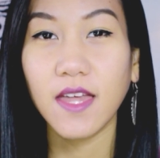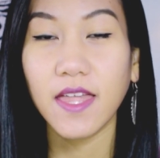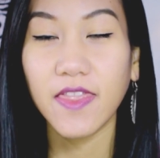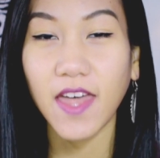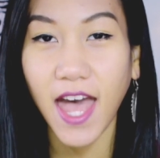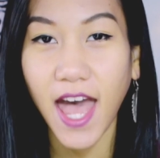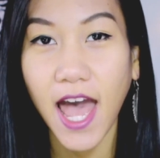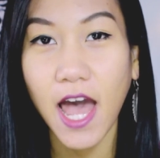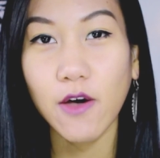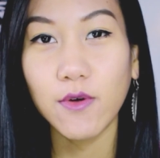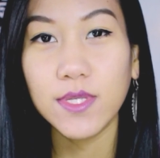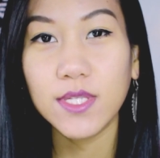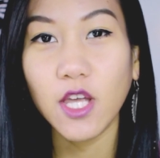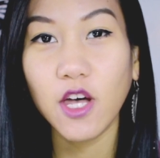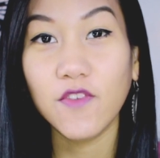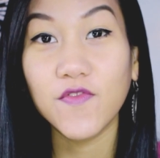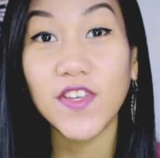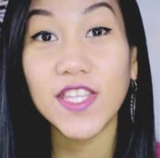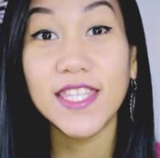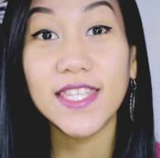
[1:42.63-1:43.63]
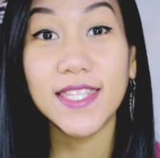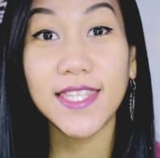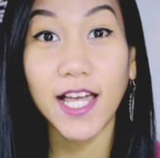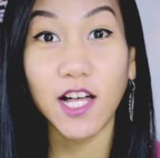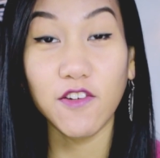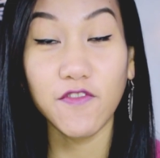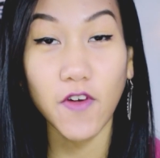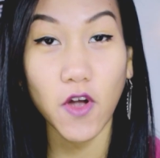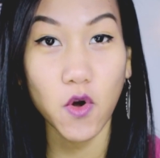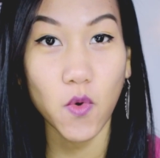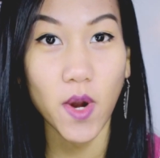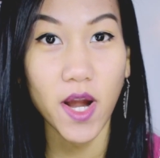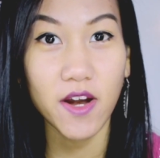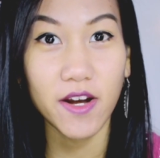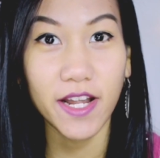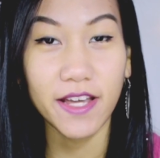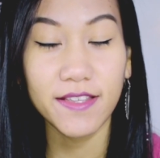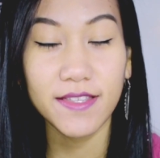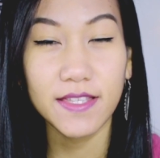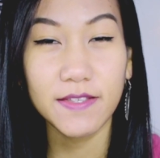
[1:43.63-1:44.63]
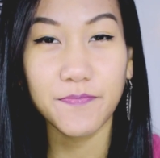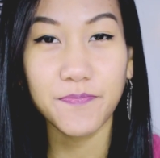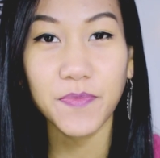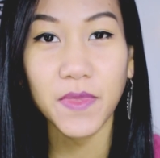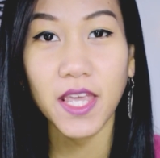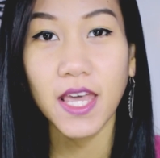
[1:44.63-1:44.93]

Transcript: the house of self-awareness.